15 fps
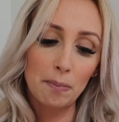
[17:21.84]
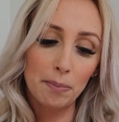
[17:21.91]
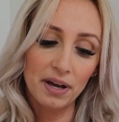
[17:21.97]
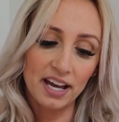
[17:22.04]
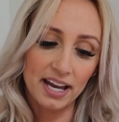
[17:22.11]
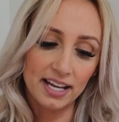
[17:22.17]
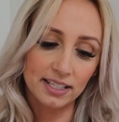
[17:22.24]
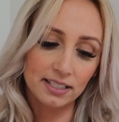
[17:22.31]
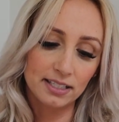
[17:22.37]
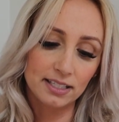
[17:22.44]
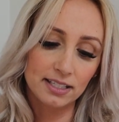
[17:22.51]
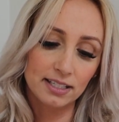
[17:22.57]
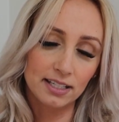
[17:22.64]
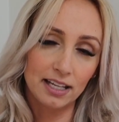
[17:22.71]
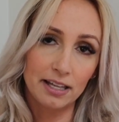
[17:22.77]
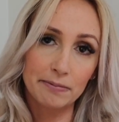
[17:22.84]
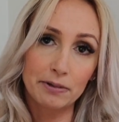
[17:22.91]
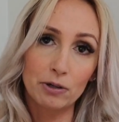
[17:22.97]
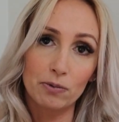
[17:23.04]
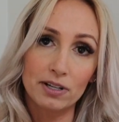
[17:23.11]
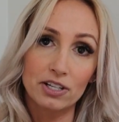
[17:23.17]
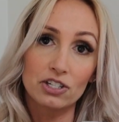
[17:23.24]
but I'm
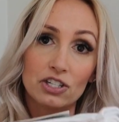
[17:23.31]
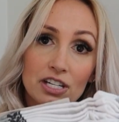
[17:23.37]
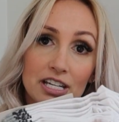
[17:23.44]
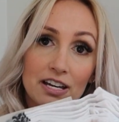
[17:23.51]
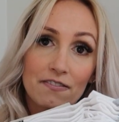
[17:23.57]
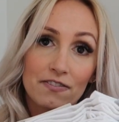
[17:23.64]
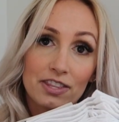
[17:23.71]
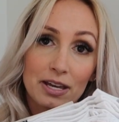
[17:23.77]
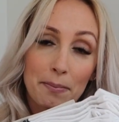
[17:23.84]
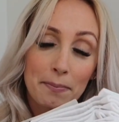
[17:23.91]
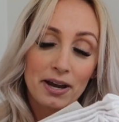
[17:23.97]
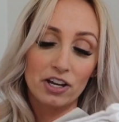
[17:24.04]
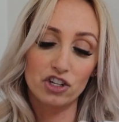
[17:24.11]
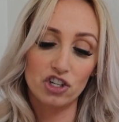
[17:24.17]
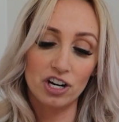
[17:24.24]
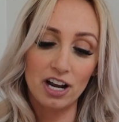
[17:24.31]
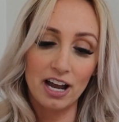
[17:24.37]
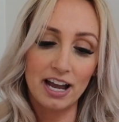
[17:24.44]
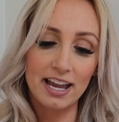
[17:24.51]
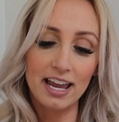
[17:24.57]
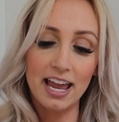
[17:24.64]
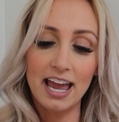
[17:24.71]
going to give them a
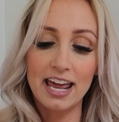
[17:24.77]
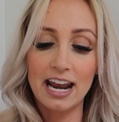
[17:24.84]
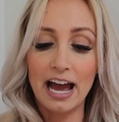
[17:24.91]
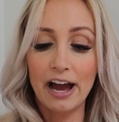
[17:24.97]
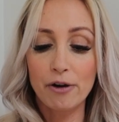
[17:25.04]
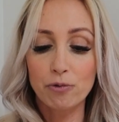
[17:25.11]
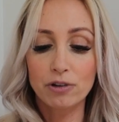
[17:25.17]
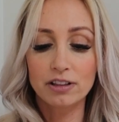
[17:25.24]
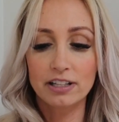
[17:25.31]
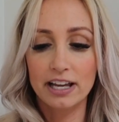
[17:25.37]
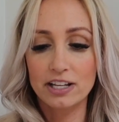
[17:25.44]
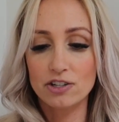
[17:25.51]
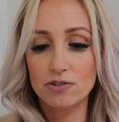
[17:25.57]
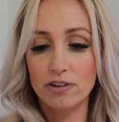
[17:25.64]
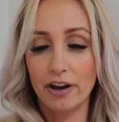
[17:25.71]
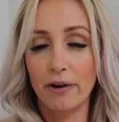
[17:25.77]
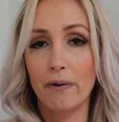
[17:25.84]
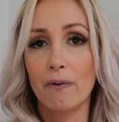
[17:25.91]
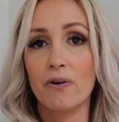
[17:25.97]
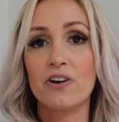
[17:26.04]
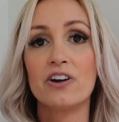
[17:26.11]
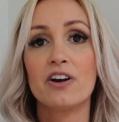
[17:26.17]
try and I will let you
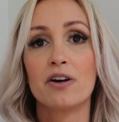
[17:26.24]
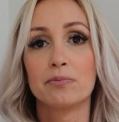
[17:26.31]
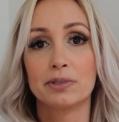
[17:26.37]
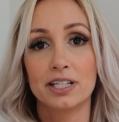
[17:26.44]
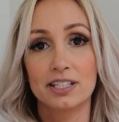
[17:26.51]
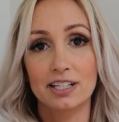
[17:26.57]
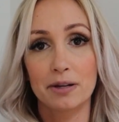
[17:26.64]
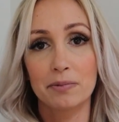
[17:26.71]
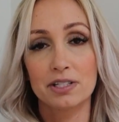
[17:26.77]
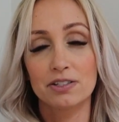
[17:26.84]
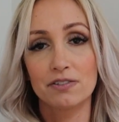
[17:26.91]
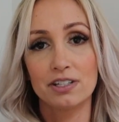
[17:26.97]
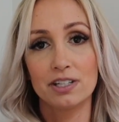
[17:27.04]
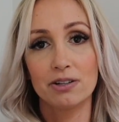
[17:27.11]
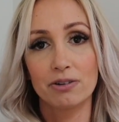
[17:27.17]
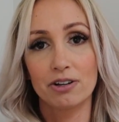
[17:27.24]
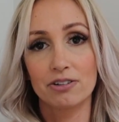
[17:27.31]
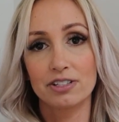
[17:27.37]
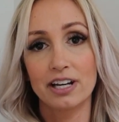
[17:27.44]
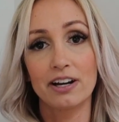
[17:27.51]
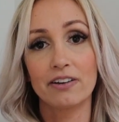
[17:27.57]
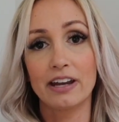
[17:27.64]
know by the time this video
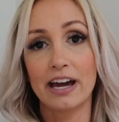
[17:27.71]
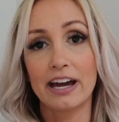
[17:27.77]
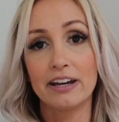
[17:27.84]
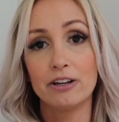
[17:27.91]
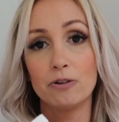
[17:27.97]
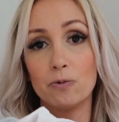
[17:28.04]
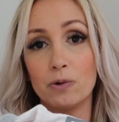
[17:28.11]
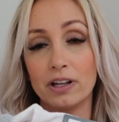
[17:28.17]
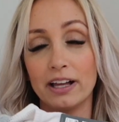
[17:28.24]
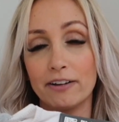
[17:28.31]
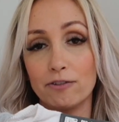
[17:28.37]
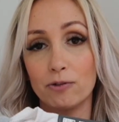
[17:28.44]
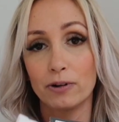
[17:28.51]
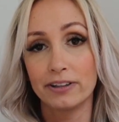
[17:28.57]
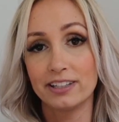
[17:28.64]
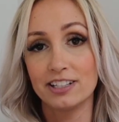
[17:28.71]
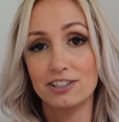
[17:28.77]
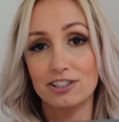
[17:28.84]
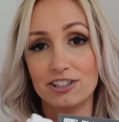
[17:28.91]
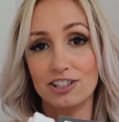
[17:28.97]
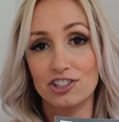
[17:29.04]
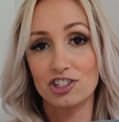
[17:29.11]
goes out, I will have worn these
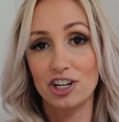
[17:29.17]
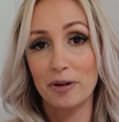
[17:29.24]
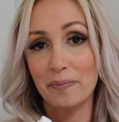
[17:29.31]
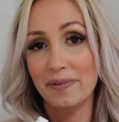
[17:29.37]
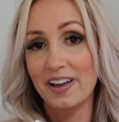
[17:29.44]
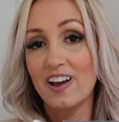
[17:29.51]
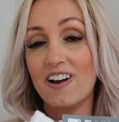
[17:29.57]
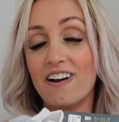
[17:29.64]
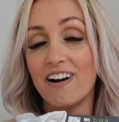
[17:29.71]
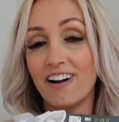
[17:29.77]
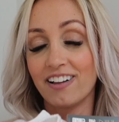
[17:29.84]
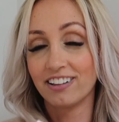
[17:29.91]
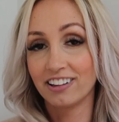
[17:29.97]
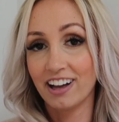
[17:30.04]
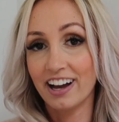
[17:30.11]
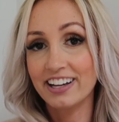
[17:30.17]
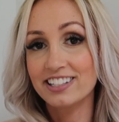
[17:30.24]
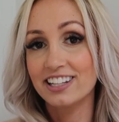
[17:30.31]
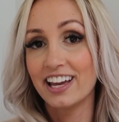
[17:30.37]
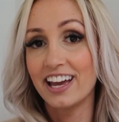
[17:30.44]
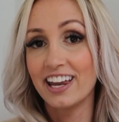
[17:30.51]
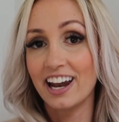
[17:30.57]
to the gym a
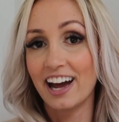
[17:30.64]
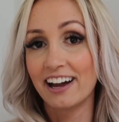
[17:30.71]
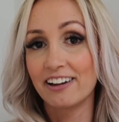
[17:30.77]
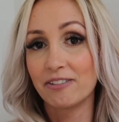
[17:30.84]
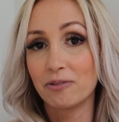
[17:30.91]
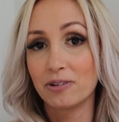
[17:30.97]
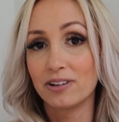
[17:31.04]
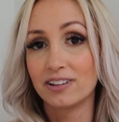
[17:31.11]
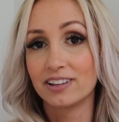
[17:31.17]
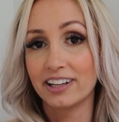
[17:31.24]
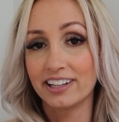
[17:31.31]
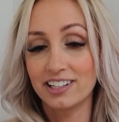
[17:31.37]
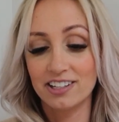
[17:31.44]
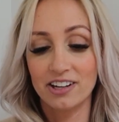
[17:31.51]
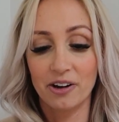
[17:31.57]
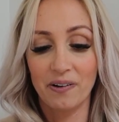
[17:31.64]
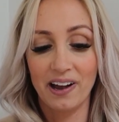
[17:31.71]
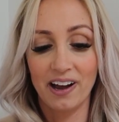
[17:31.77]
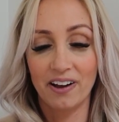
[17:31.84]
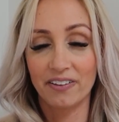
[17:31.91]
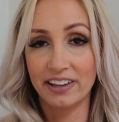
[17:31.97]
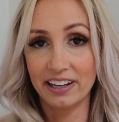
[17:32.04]
lot and I will let you know
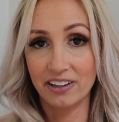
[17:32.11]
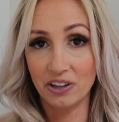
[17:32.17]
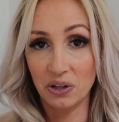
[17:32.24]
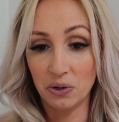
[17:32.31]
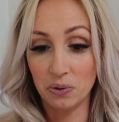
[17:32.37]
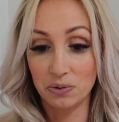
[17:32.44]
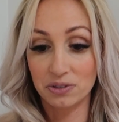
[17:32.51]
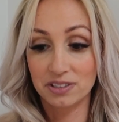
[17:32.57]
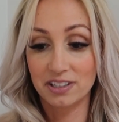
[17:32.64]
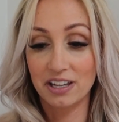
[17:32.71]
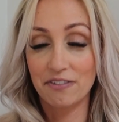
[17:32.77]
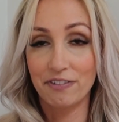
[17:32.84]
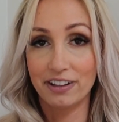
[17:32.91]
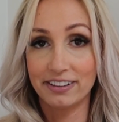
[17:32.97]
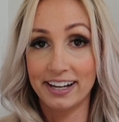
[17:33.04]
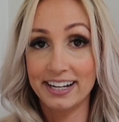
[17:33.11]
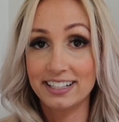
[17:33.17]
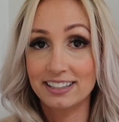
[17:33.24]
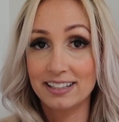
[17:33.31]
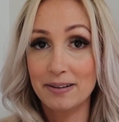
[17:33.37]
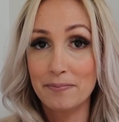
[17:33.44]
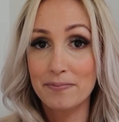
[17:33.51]
how that goes. If I
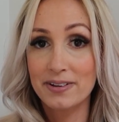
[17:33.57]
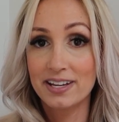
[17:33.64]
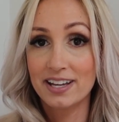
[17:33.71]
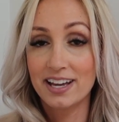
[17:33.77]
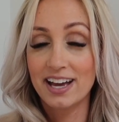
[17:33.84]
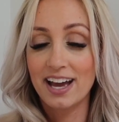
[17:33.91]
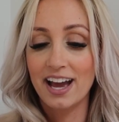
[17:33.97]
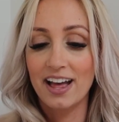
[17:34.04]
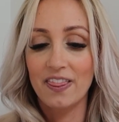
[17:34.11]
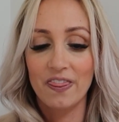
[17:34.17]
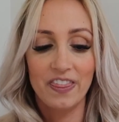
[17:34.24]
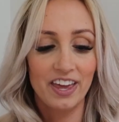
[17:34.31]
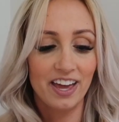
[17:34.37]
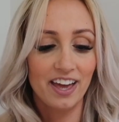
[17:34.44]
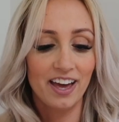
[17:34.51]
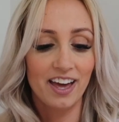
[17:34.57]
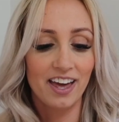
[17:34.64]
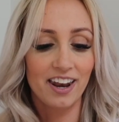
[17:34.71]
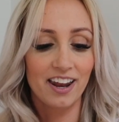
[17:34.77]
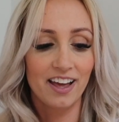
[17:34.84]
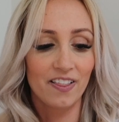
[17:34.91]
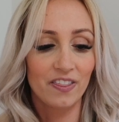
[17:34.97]
like them,
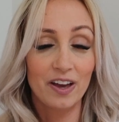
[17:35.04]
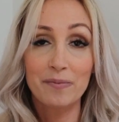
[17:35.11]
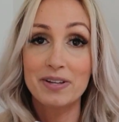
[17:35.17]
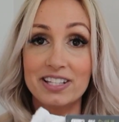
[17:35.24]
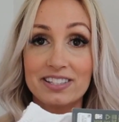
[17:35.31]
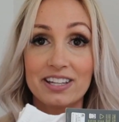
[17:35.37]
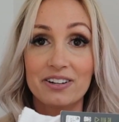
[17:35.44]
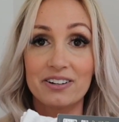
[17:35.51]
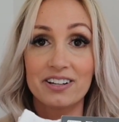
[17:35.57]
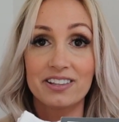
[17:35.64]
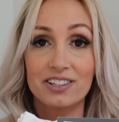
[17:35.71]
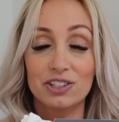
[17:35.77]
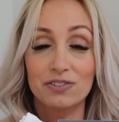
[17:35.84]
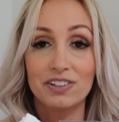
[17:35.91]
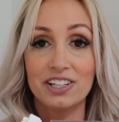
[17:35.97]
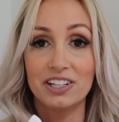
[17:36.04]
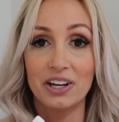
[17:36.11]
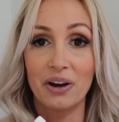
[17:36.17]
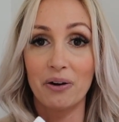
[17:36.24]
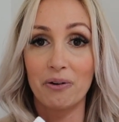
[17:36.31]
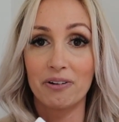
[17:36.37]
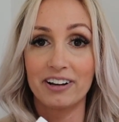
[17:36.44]
then that means they were in this
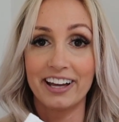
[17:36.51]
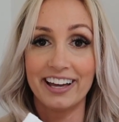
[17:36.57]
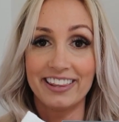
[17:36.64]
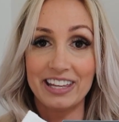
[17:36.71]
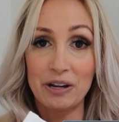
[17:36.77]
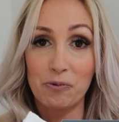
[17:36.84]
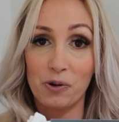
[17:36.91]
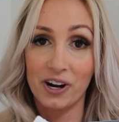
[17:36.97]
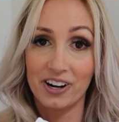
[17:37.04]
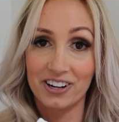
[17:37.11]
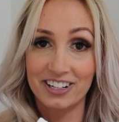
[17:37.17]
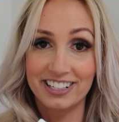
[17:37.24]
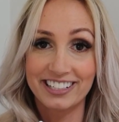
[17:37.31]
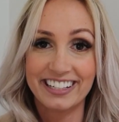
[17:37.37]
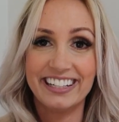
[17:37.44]
video and they worked.